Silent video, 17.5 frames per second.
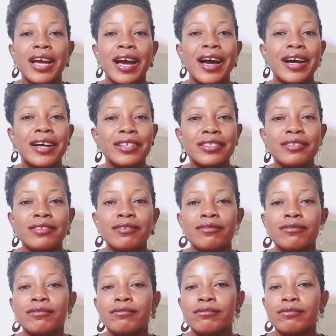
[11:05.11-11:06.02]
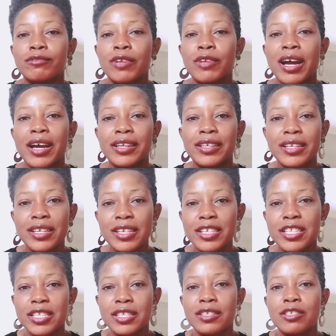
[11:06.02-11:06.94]
and at
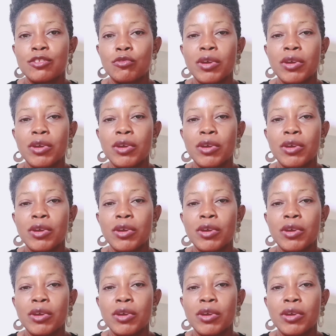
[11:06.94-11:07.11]
least